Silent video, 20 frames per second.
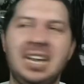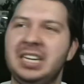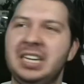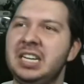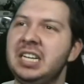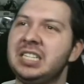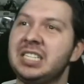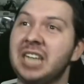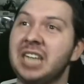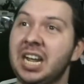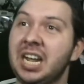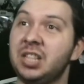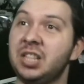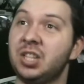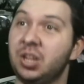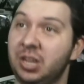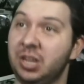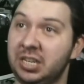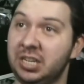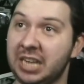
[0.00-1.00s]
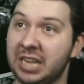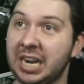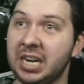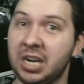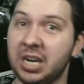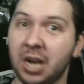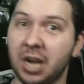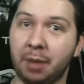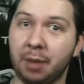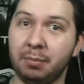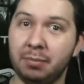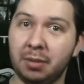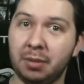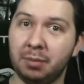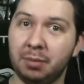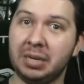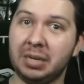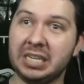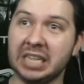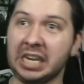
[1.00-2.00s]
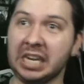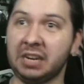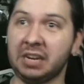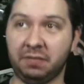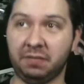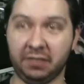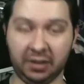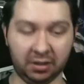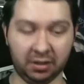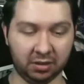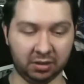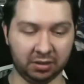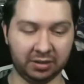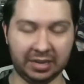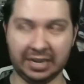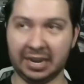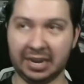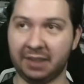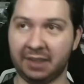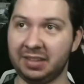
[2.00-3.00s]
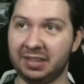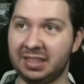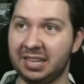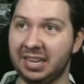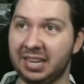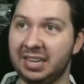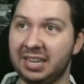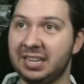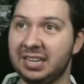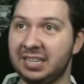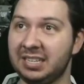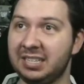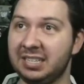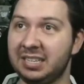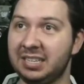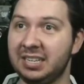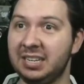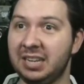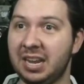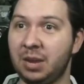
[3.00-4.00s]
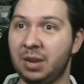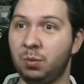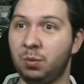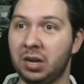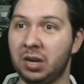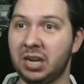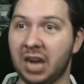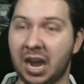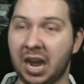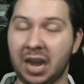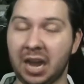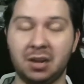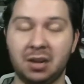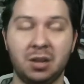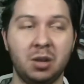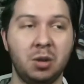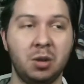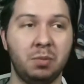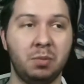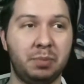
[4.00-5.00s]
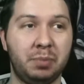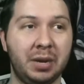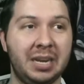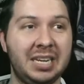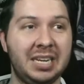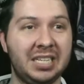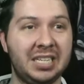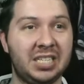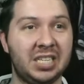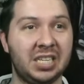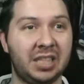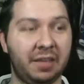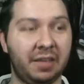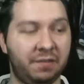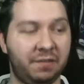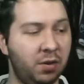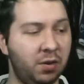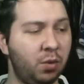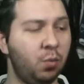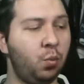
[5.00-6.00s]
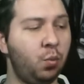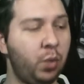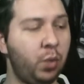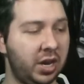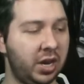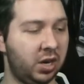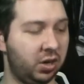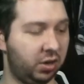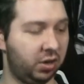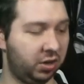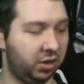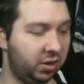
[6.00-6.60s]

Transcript: it's not it's not numb because I could feel and everything and and whatnot, but it's just they feel weird.